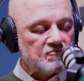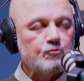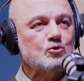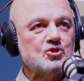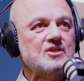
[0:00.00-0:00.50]

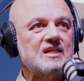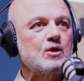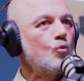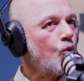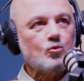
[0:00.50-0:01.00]

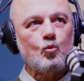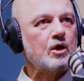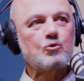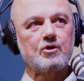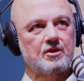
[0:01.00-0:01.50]
Unfortunately,
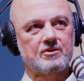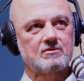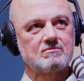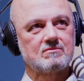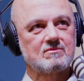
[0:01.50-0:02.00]
one way or
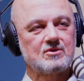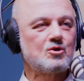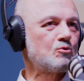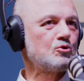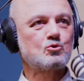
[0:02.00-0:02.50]
another,
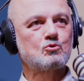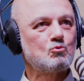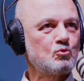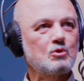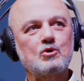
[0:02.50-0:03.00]

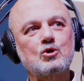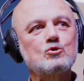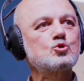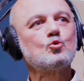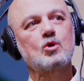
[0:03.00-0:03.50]

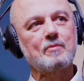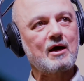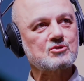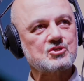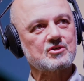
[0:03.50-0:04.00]
we could talk
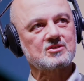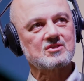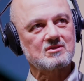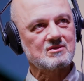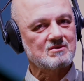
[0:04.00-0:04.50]
about
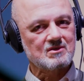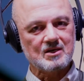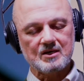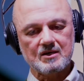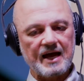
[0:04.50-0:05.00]

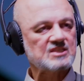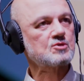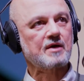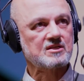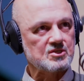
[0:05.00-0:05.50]
certain
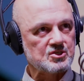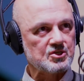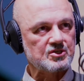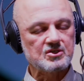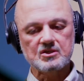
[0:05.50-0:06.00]
aspects
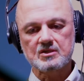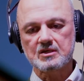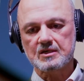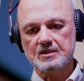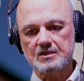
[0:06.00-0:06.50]
and
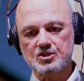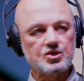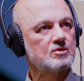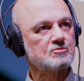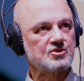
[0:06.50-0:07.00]

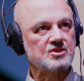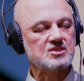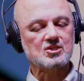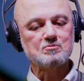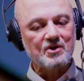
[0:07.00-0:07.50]
certain terms
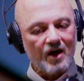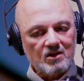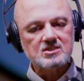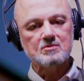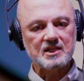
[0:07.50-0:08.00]
and the such,
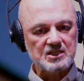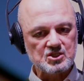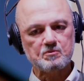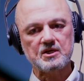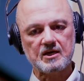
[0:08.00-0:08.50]
but
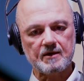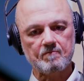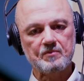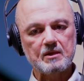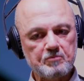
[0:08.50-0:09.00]
ultimately
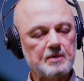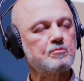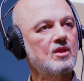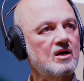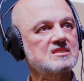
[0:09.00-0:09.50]
speaking,
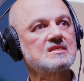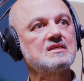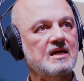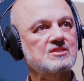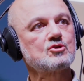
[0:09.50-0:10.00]
people are
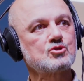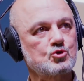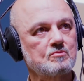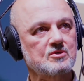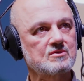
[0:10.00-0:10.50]
seen as
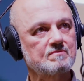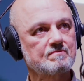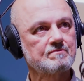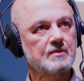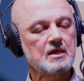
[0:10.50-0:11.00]
consumers.